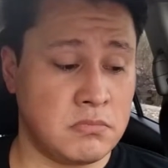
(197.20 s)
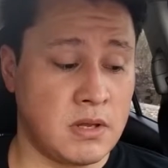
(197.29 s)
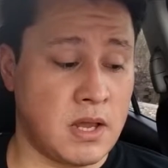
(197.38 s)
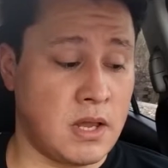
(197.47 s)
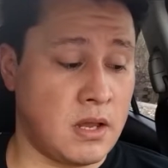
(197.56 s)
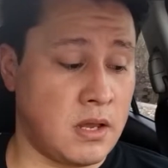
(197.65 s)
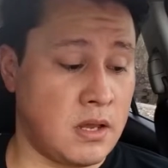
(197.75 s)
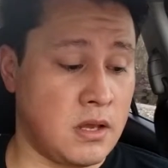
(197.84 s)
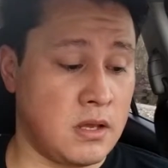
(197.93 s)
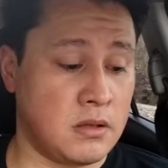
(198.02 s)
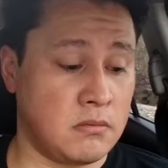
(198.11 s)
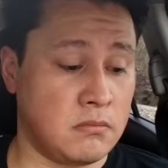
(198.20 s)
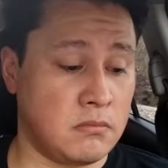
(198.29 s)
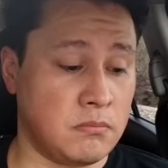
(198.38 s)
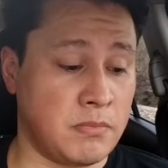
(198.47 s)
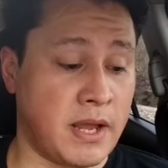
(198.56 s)

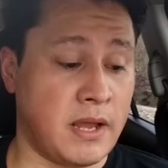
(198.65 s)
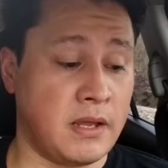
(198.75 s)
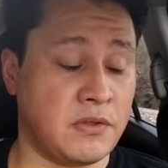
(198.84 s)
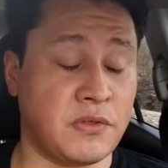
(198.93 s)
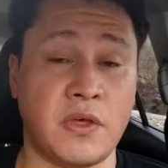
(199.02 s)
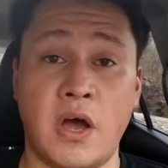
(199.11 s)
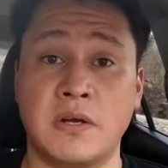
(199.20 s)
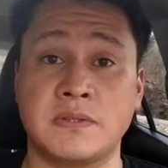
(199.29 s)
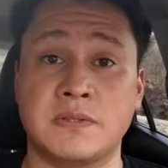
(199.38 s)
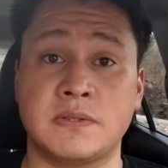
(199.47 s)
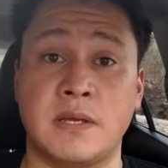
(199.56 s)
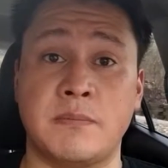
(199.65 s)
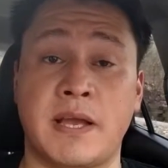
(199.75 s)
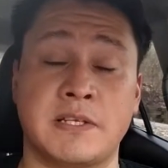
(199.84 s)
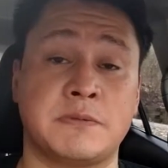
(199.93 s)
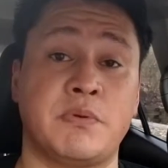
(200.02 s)
and my thoughts and
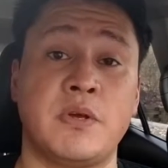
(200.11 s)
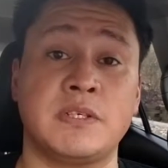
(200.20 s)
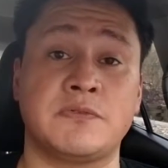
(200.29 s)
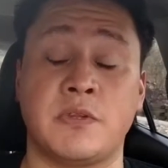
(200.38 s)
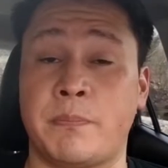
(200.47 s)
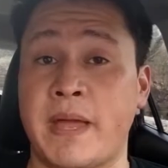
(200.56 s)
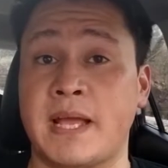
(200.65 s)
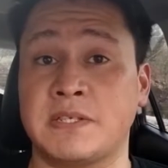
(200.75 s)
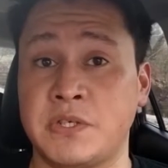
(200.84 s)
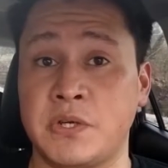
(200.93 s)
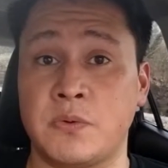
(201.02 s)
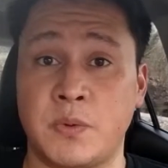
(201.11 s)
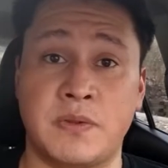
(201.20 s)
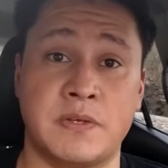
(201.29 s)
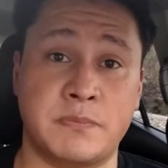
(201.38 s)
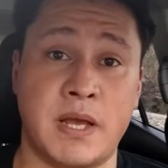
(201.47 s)
my experience for the past year
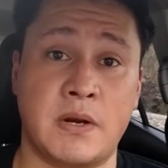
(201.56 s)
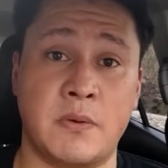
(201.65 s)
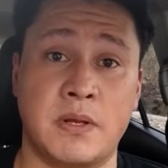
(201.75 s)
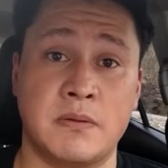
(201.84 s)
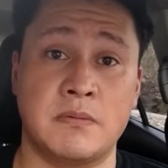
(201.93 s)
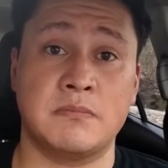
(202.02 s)
with this battery.